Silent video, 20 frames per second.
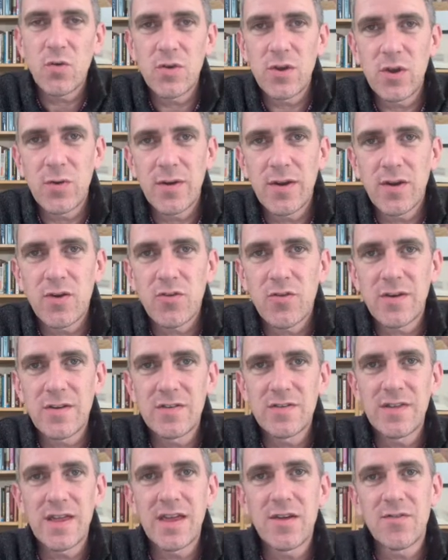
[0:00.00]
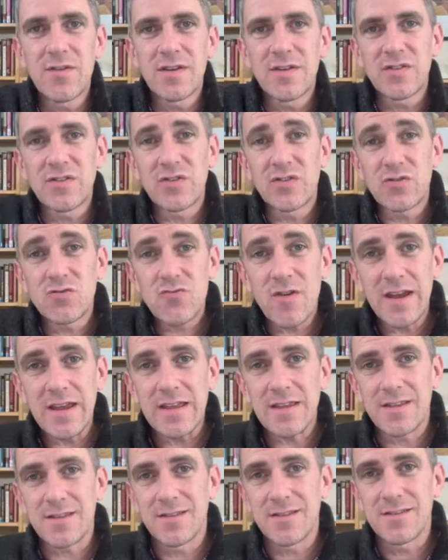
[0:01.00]
you increased. David is
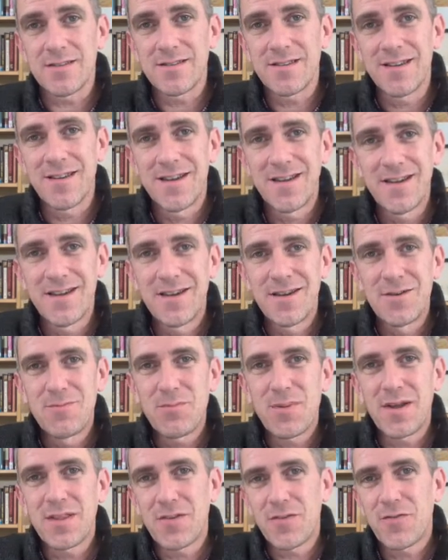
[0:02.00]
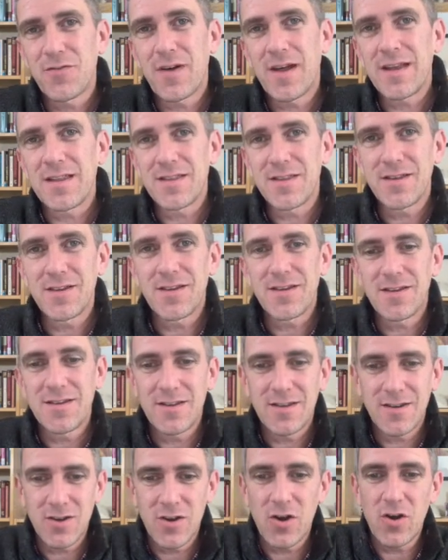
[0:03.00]
strengthened by the fact that
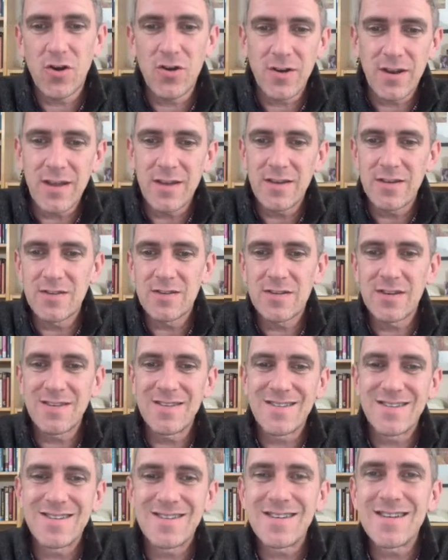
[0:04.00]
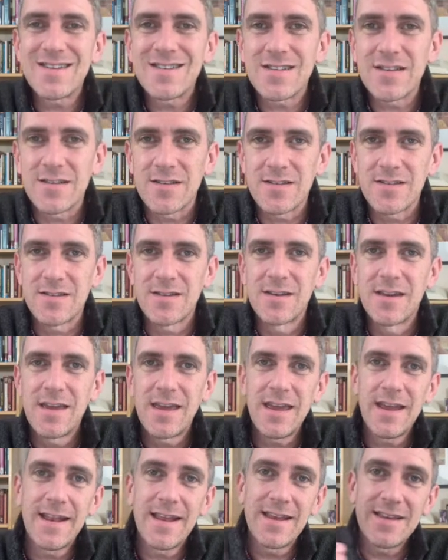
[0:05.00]
God is consistent
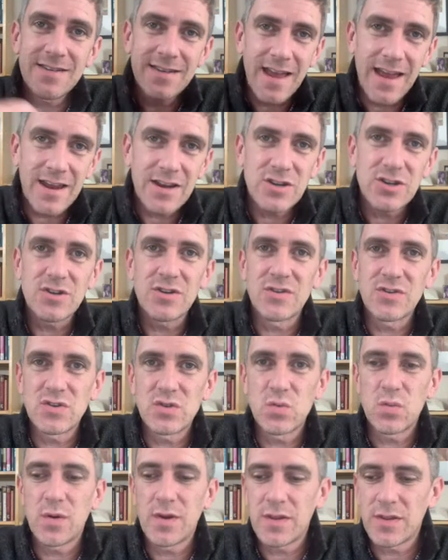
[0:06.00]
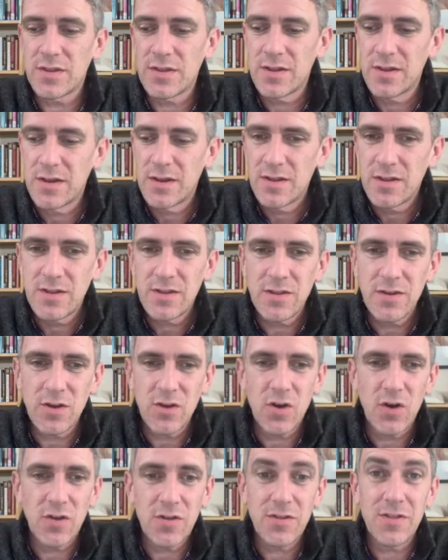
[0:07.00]
in his actions with the
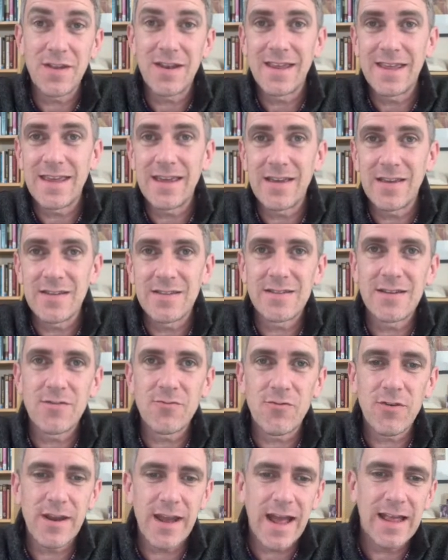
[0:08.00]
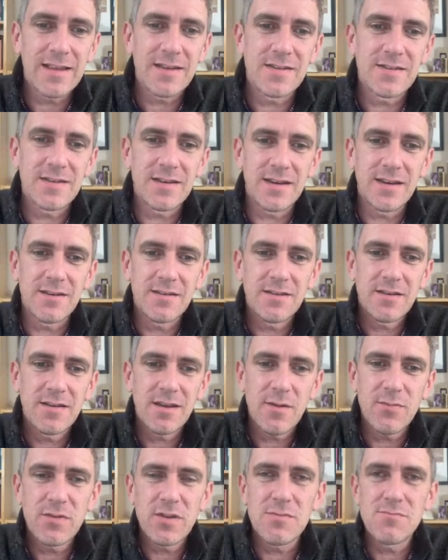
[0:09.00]
God that he is in reality.
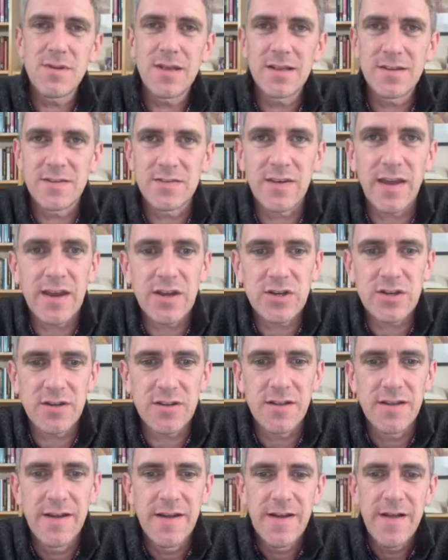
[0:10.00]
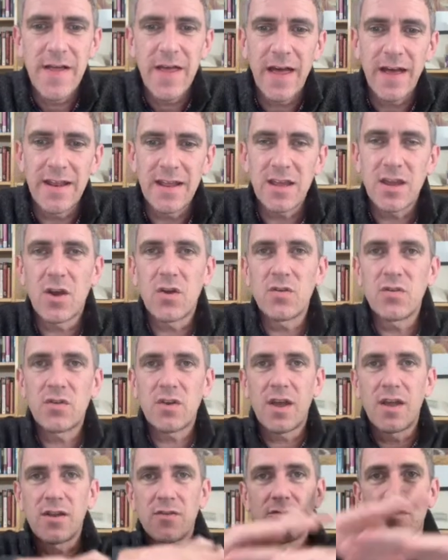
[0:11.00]
Come to the middle section and it goes
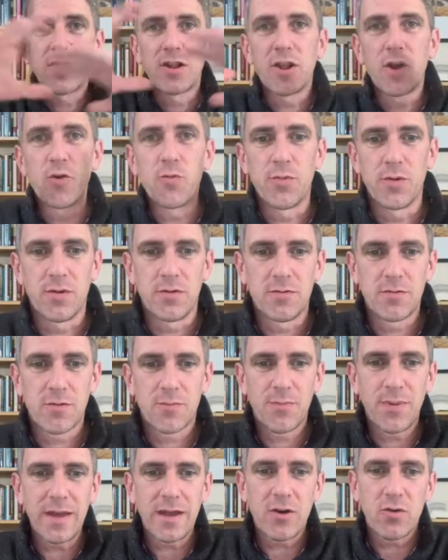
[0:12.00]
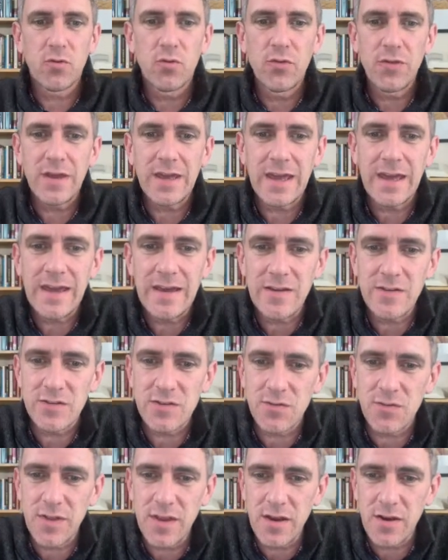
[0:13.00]
kind of global or bigger. All the kings
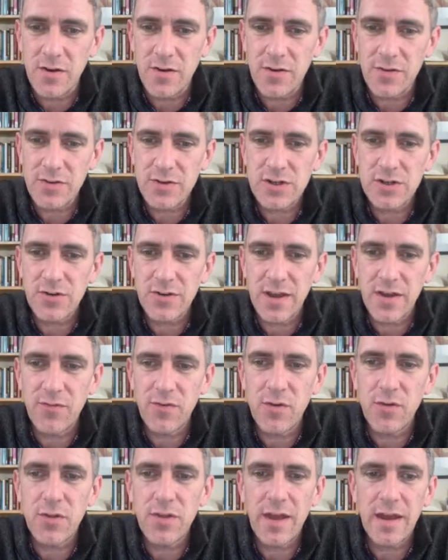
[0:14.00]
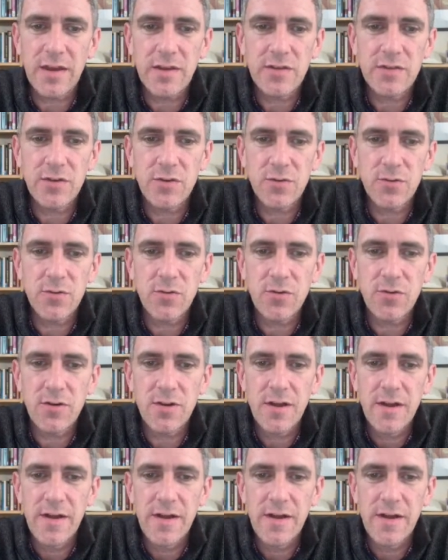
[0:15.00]
of the earth shall give you thanks, O Lord,